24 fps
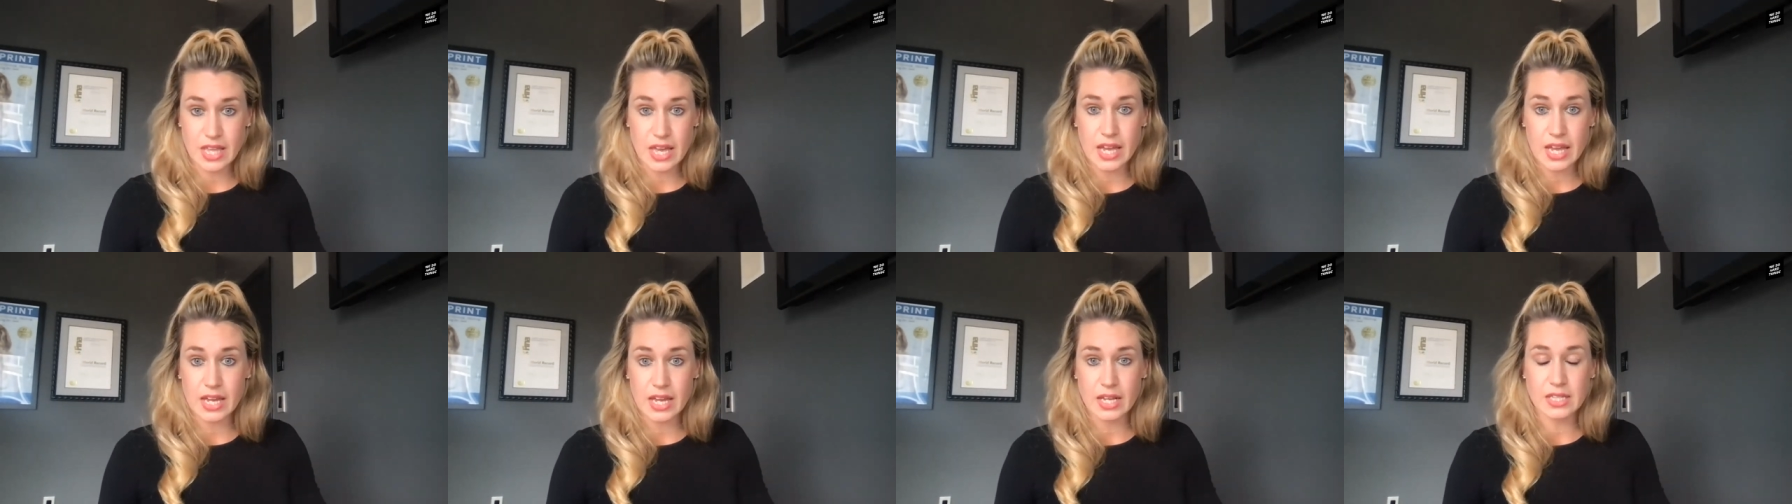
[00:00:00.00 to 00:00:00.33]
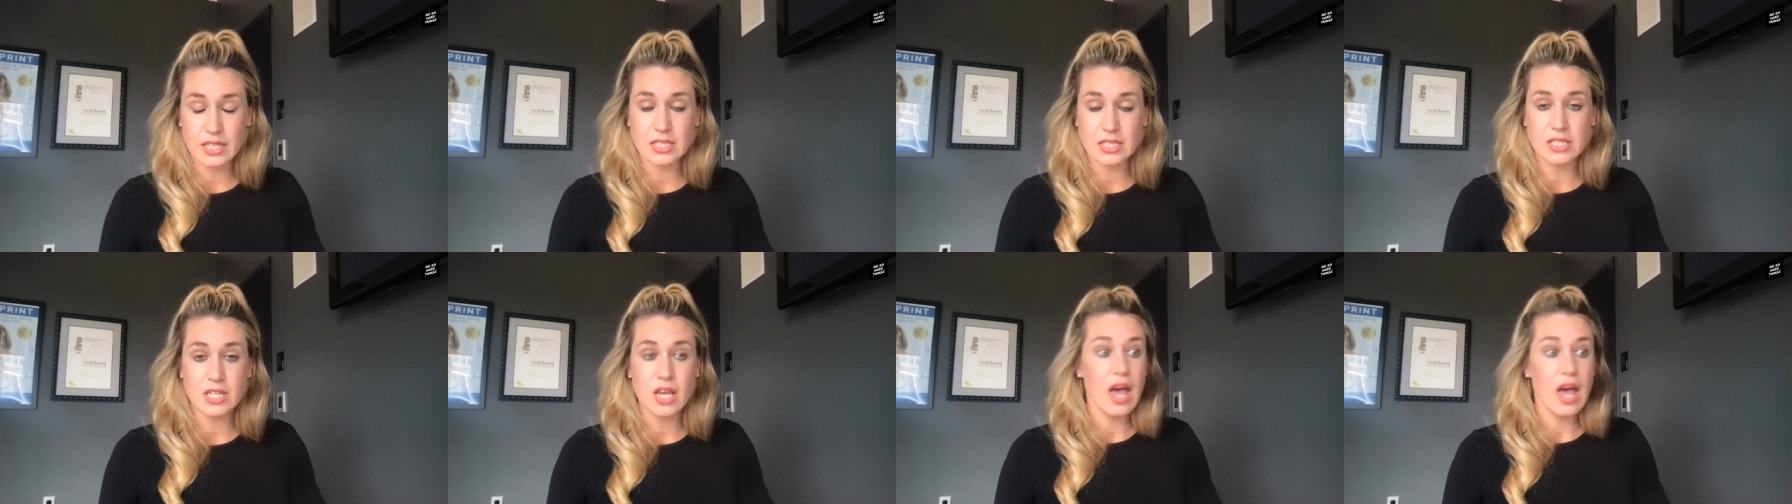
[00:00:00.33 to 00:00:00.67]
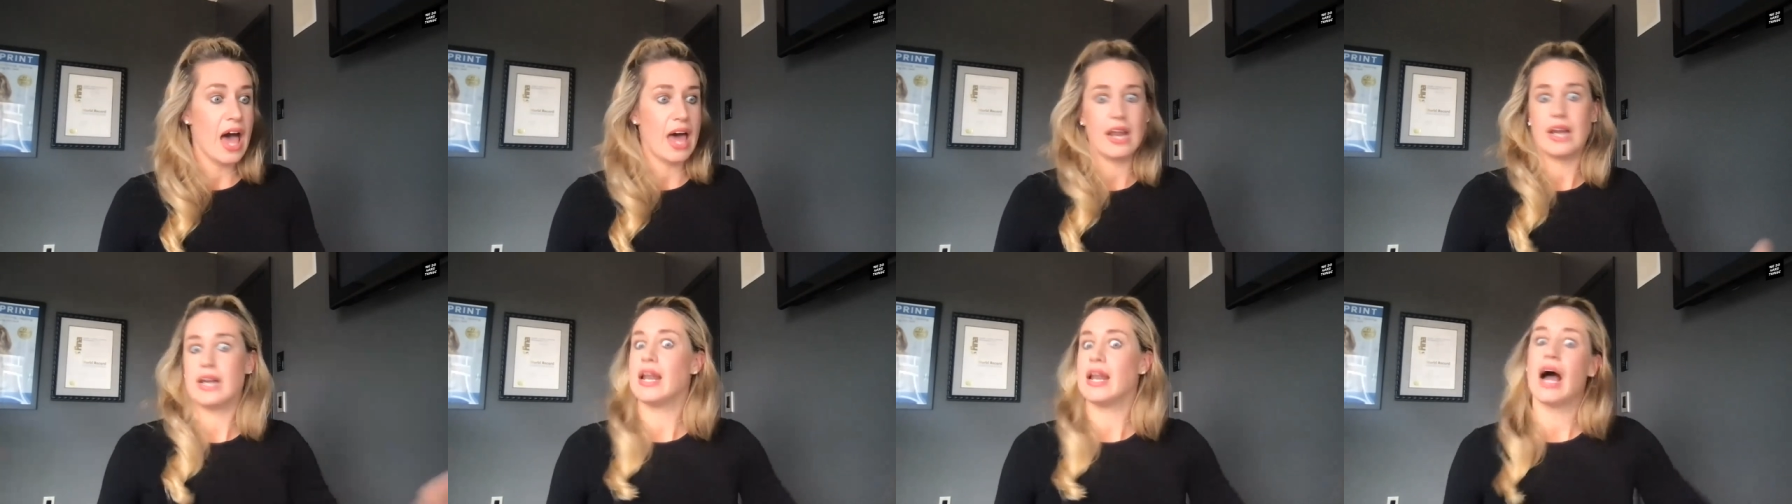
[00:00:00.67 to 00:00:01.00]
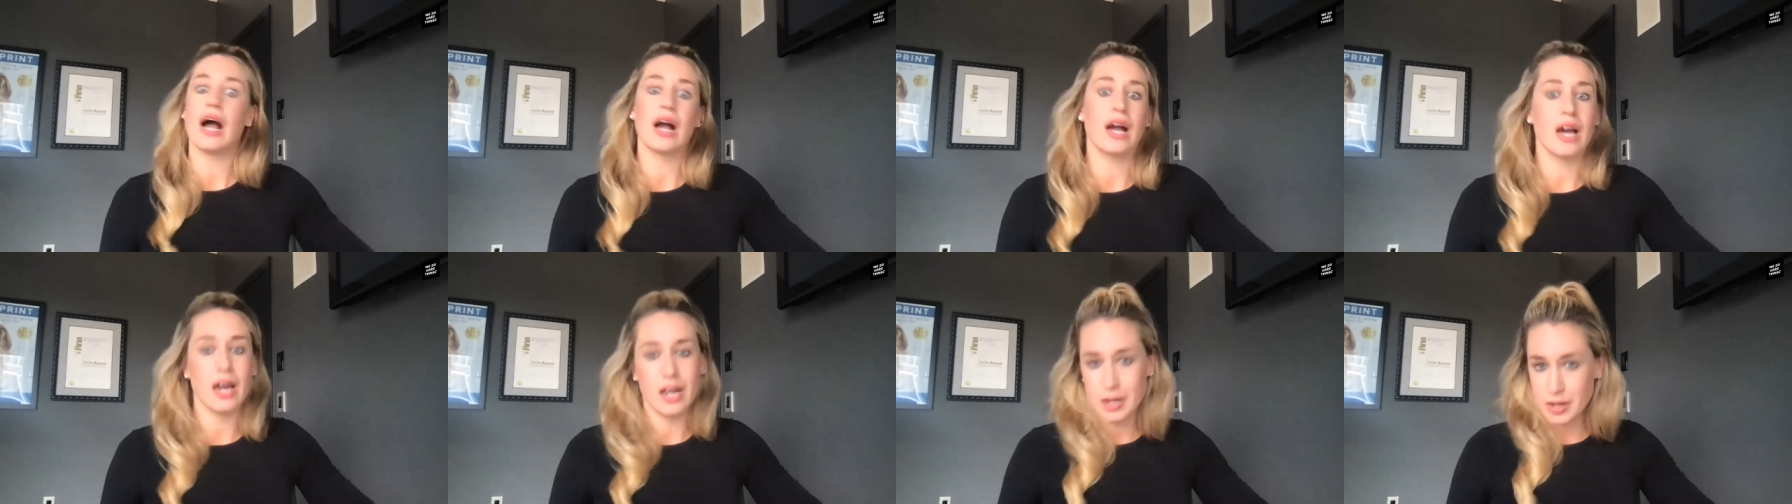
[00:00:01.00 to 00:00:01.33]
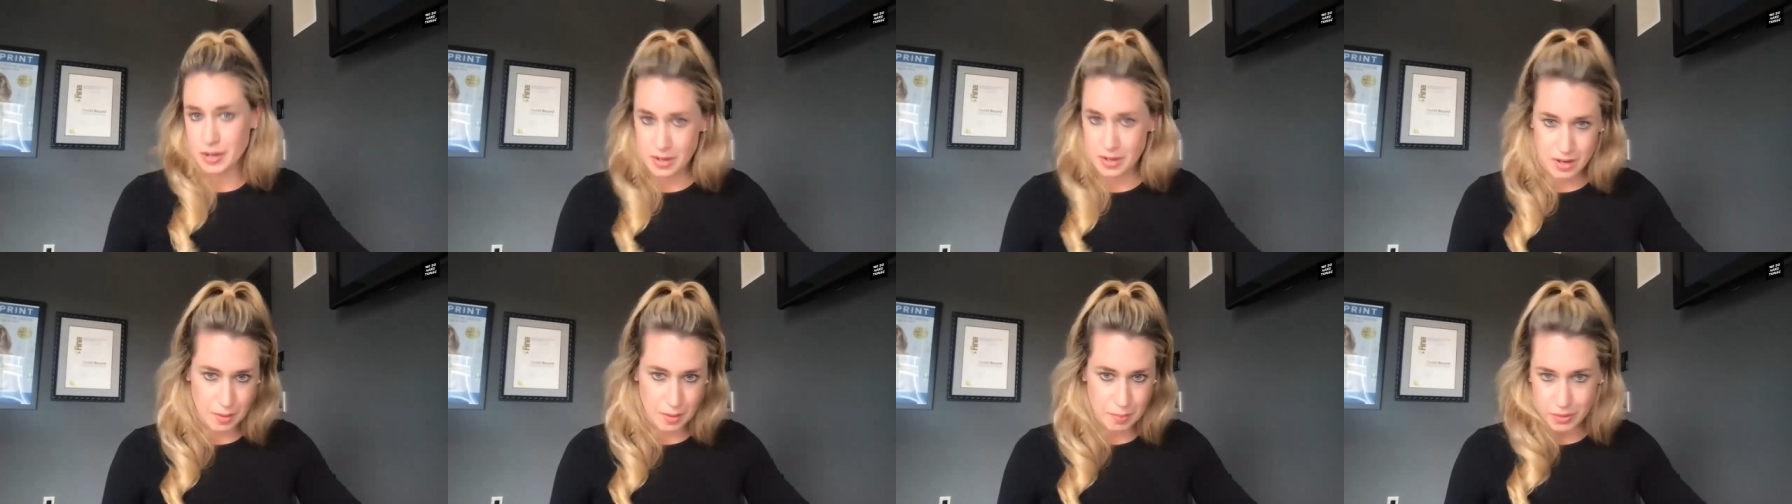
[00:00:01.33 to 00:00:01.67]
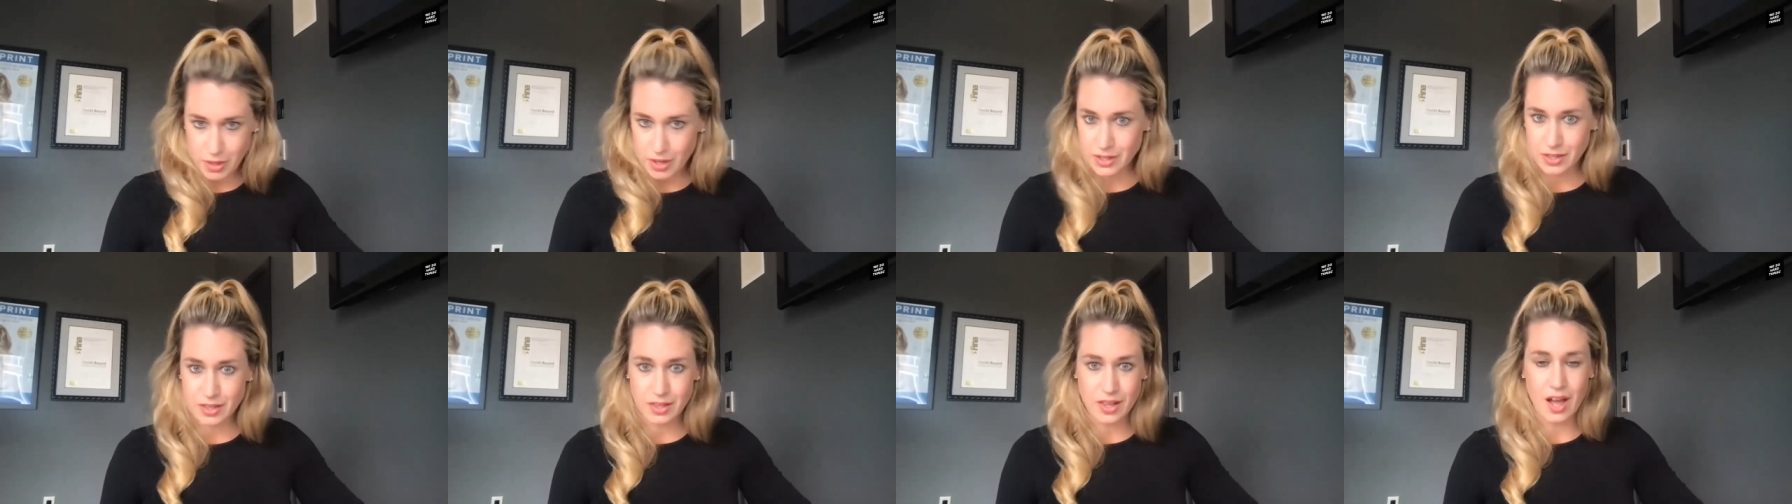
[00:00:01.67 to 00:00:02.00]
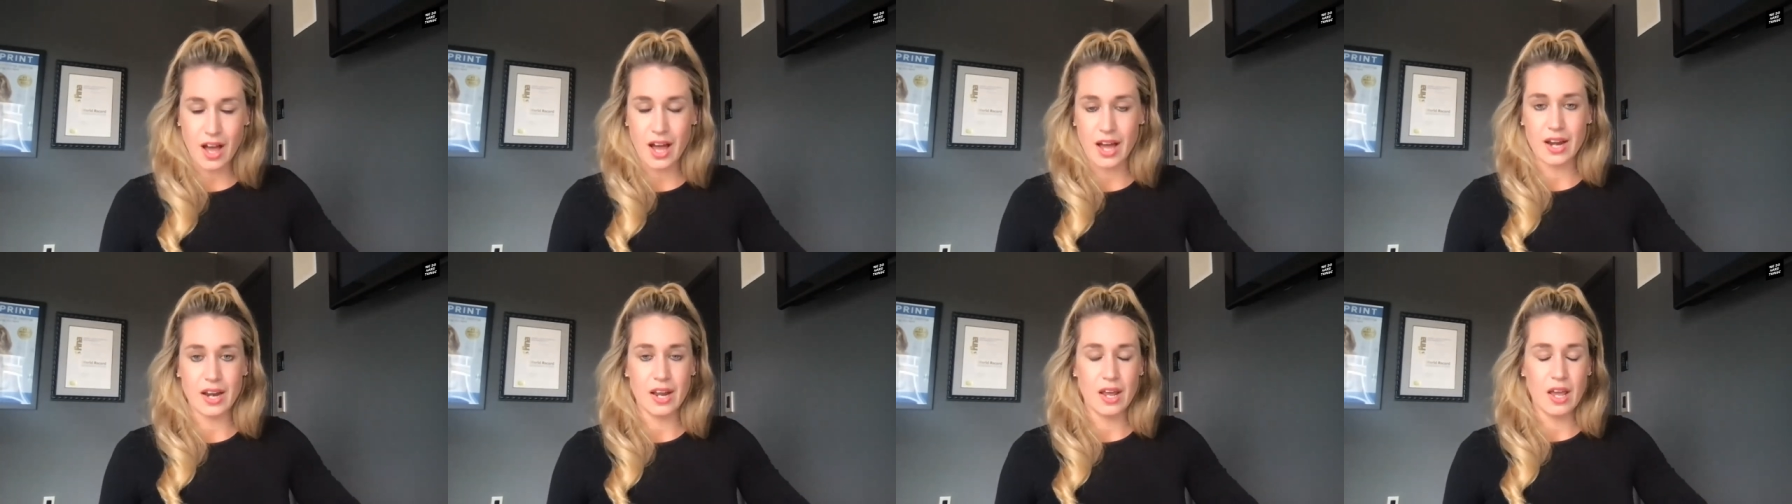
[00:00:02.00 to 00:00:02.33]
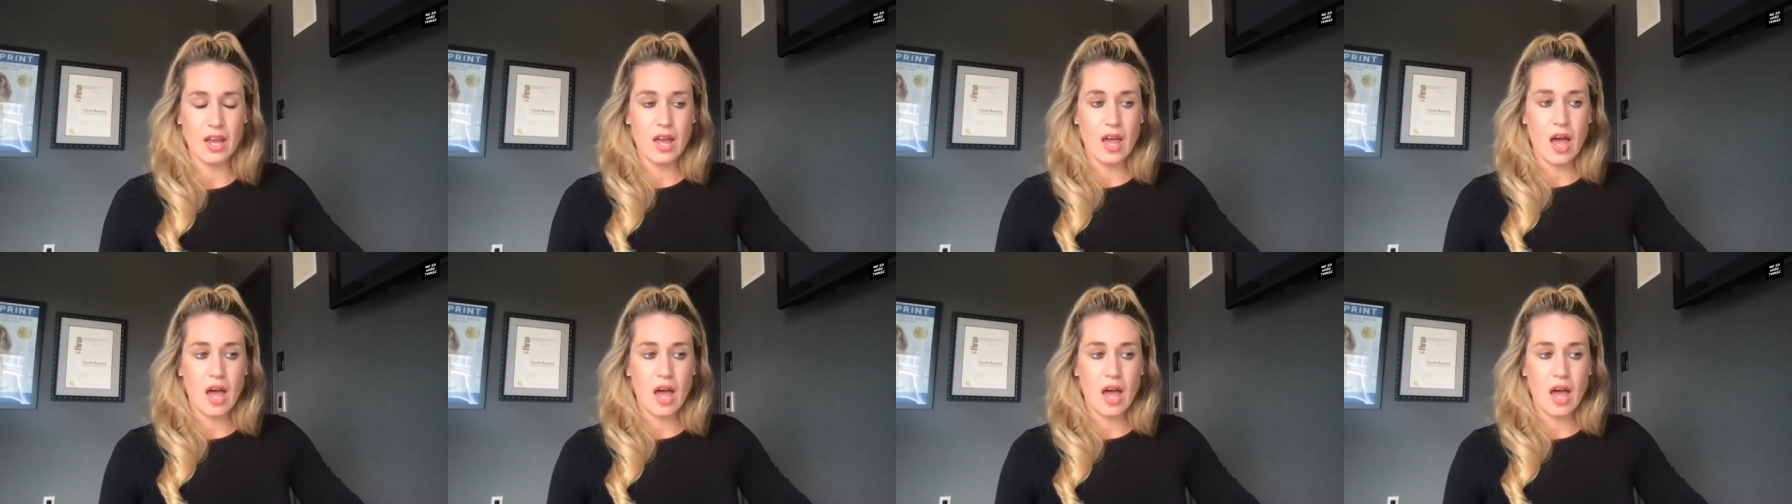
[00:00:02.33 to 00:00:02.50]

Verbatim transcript: things had i not got a blood clot